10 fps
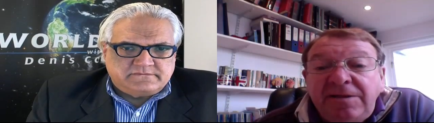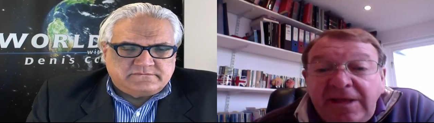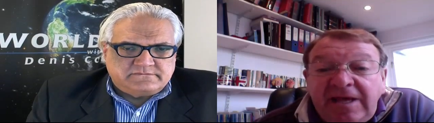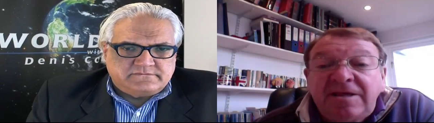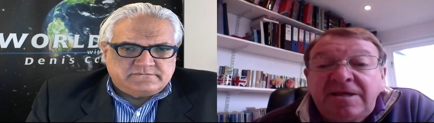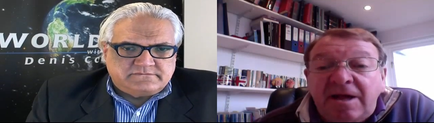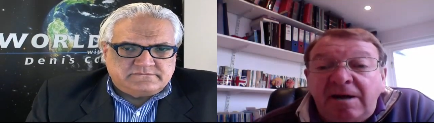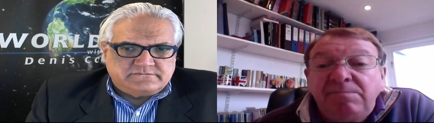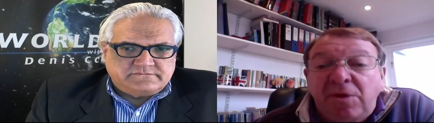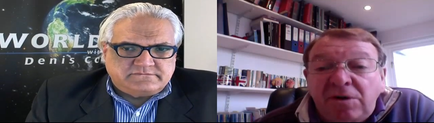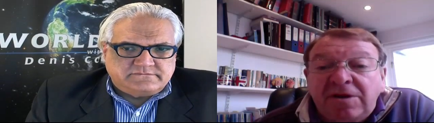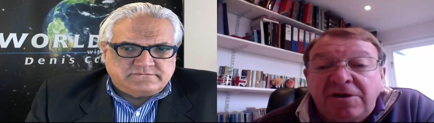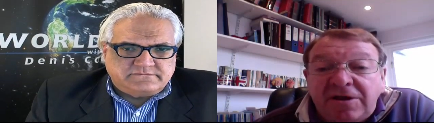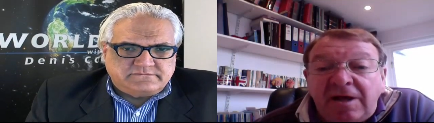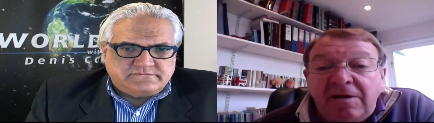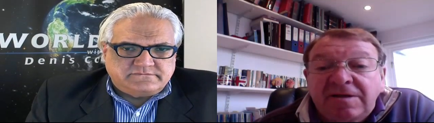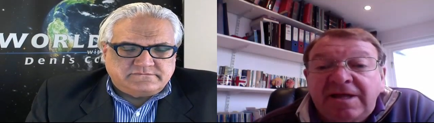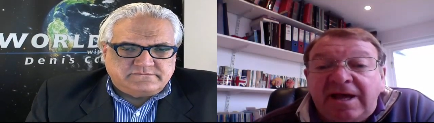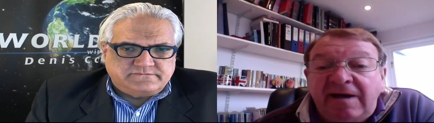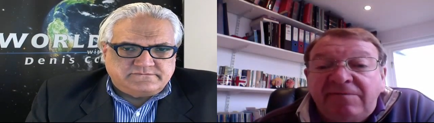Speaker 1: These are mortar shells
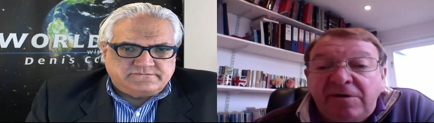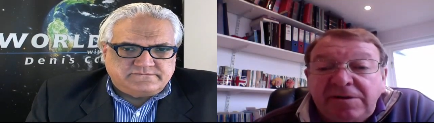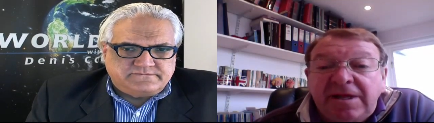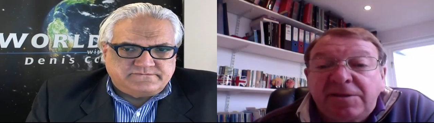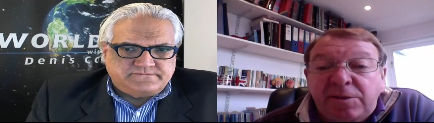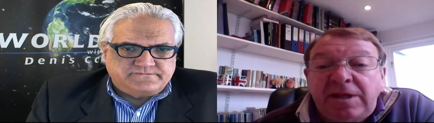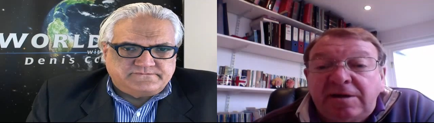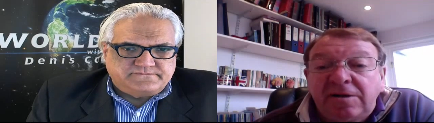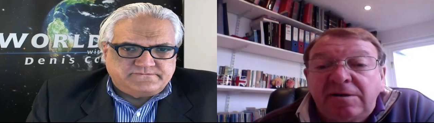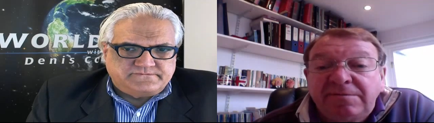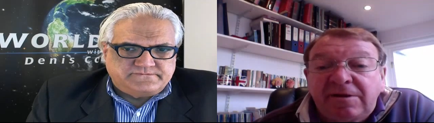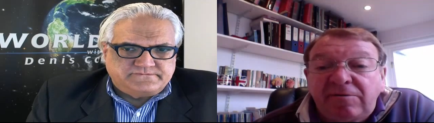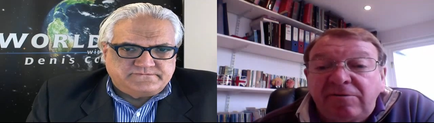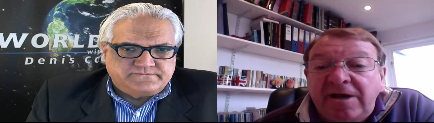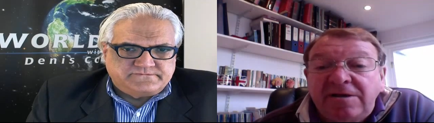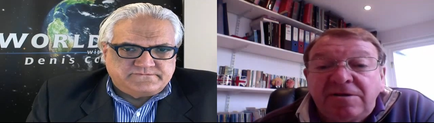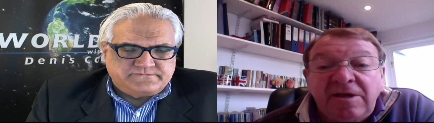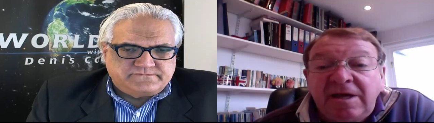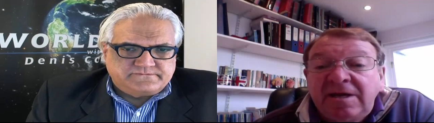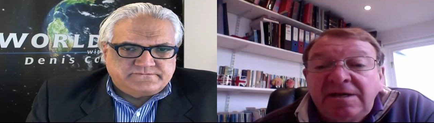that have only a three kilometer
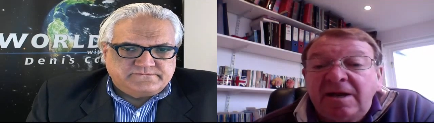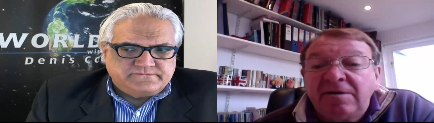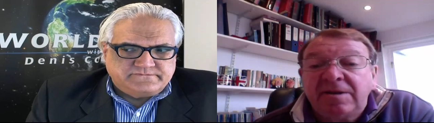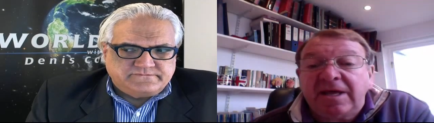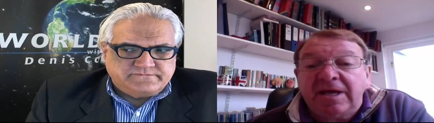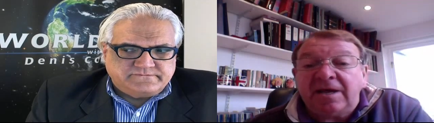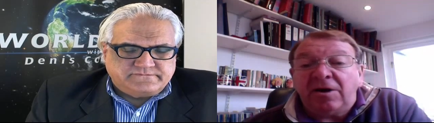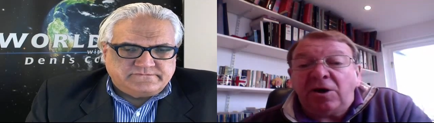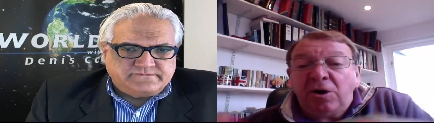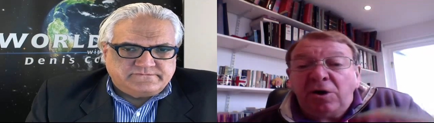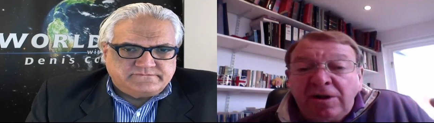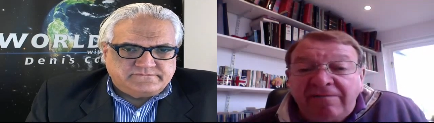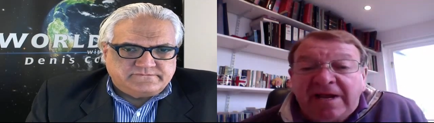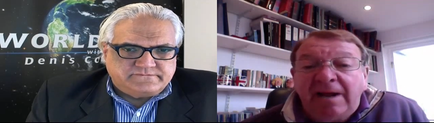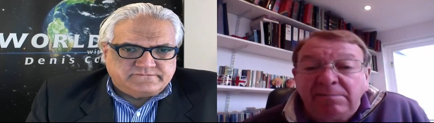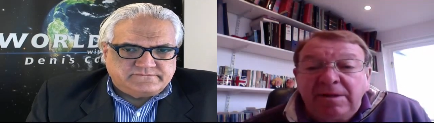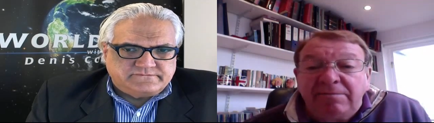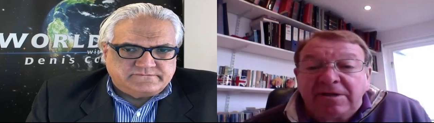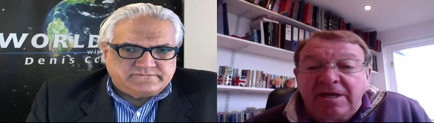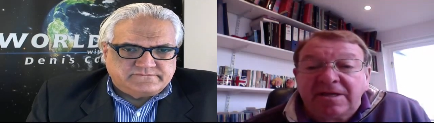range. Now, the whole of Camp
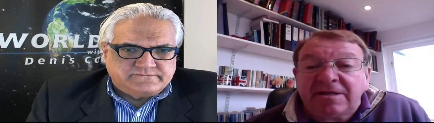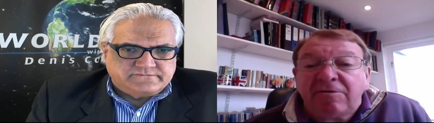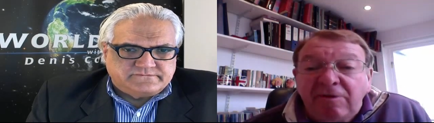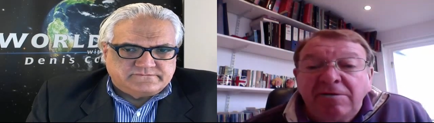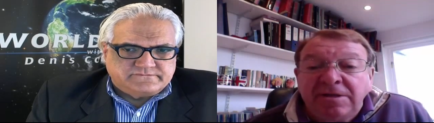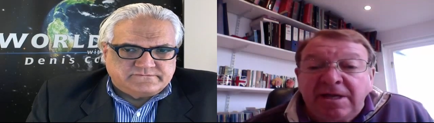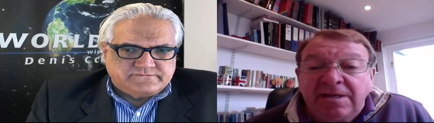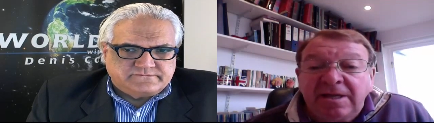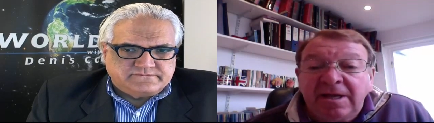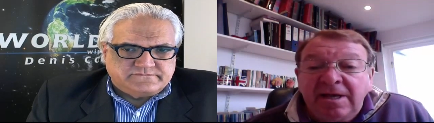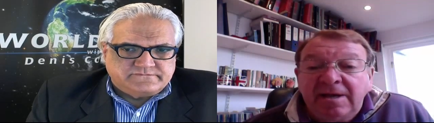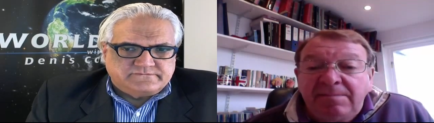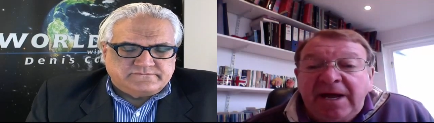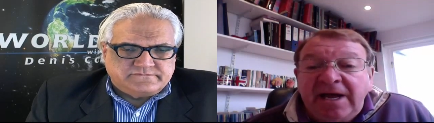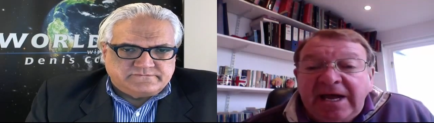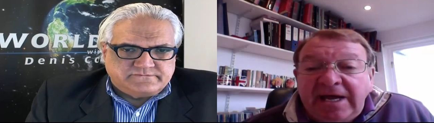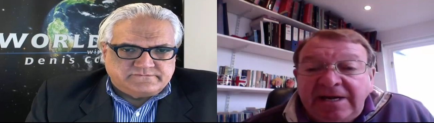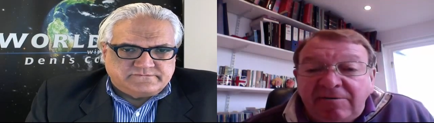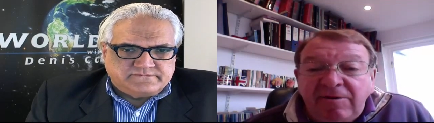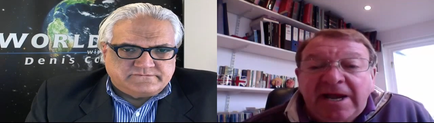Liberty is surrounded by
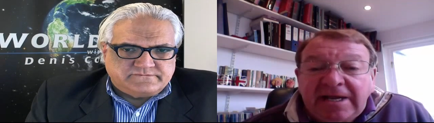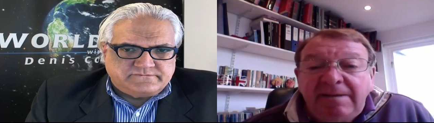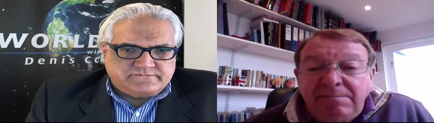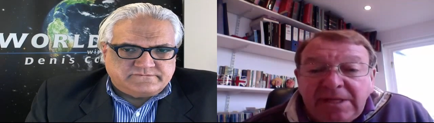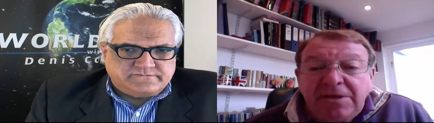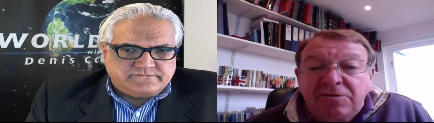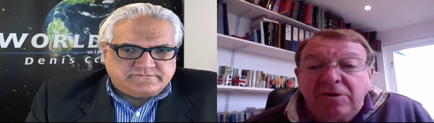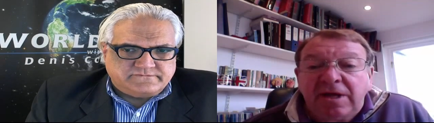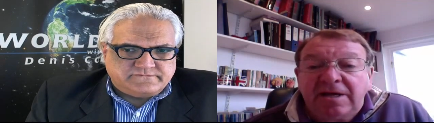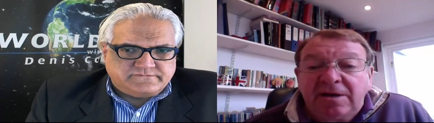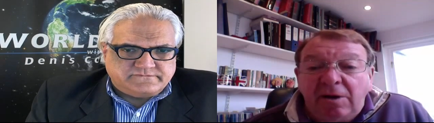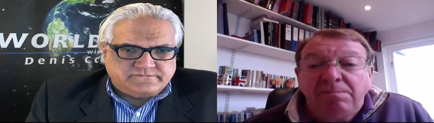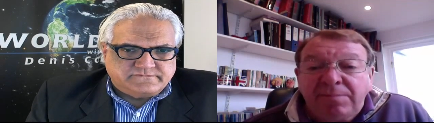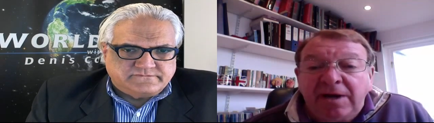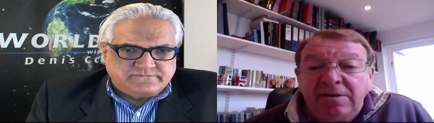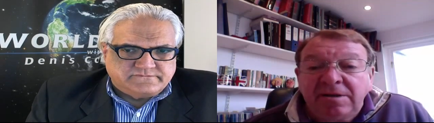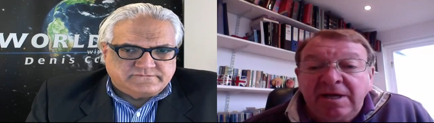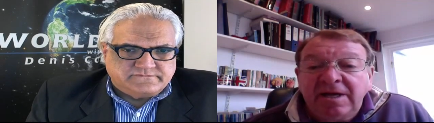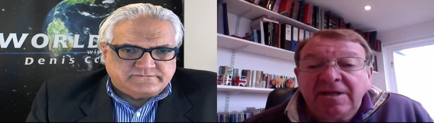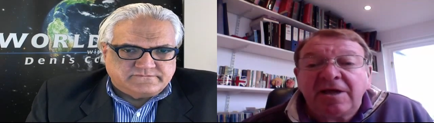an Iraqi military compound
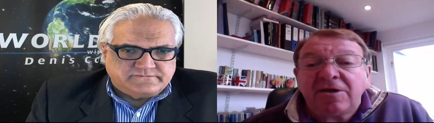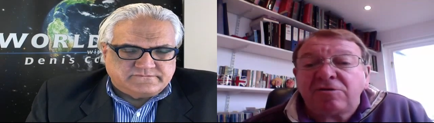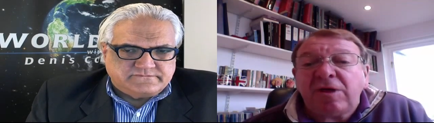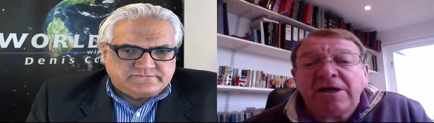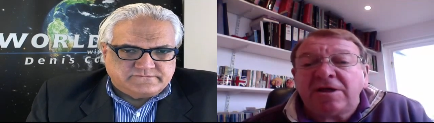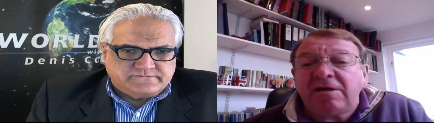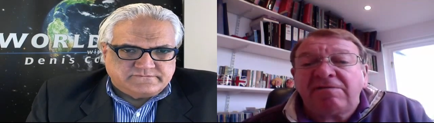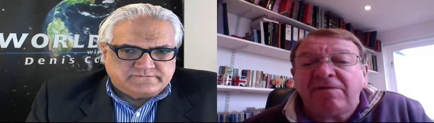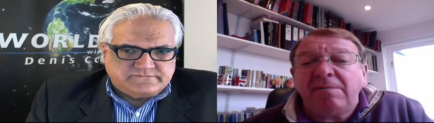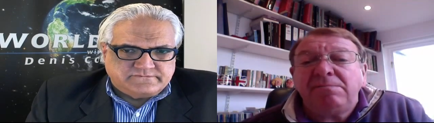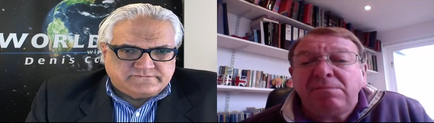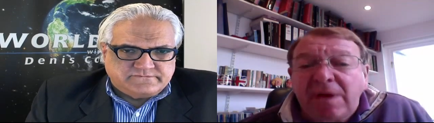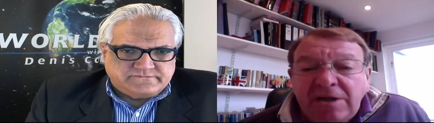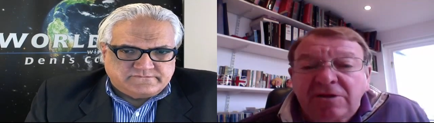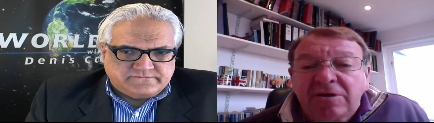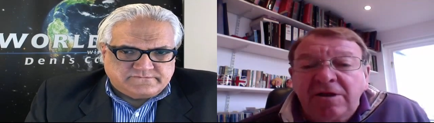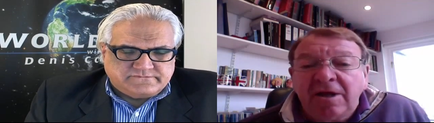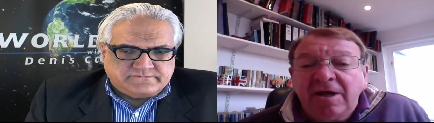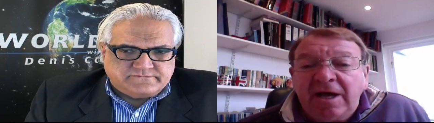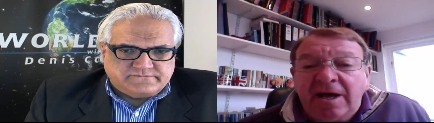that stretches for much,
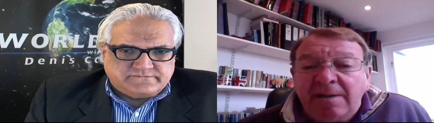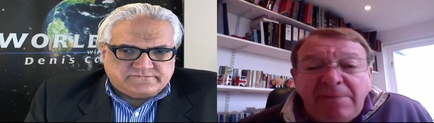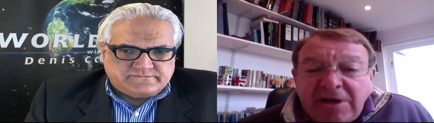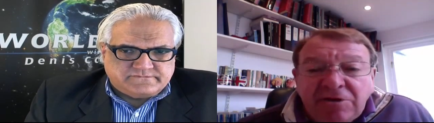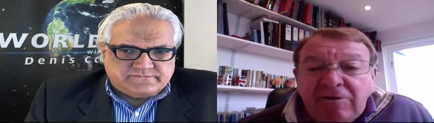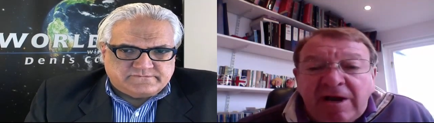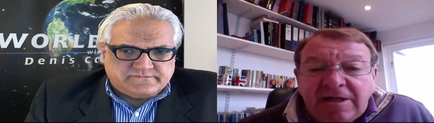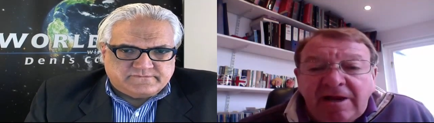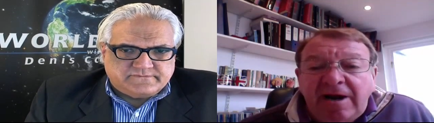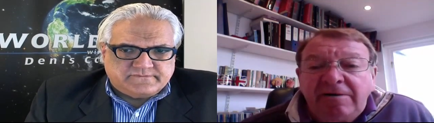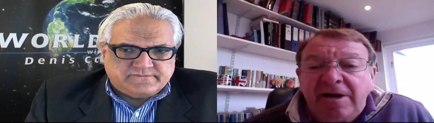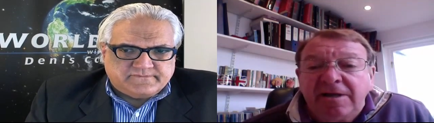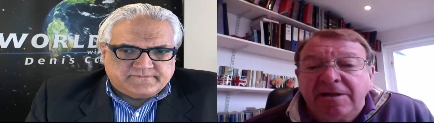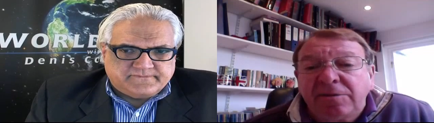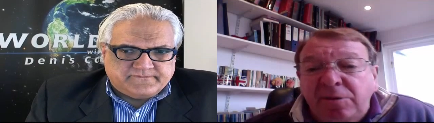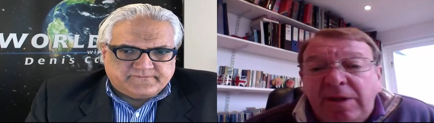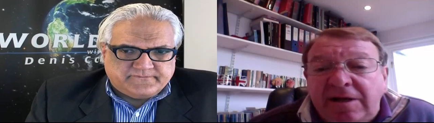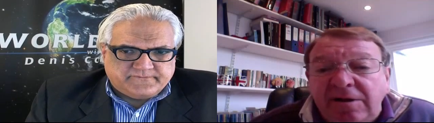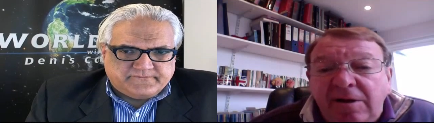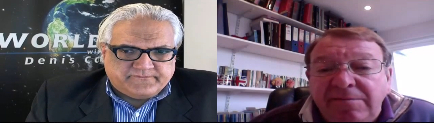uh, a much greater area than three
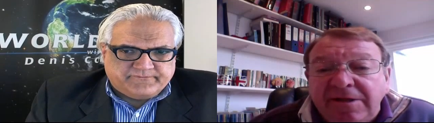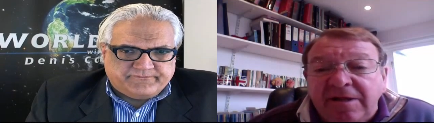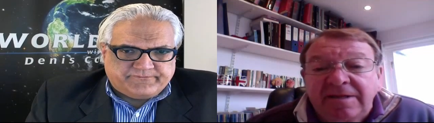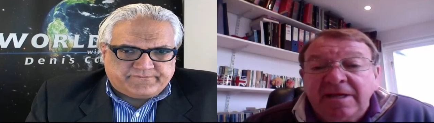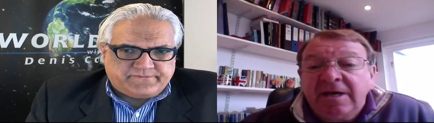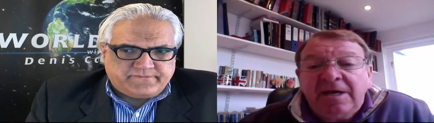kilometers.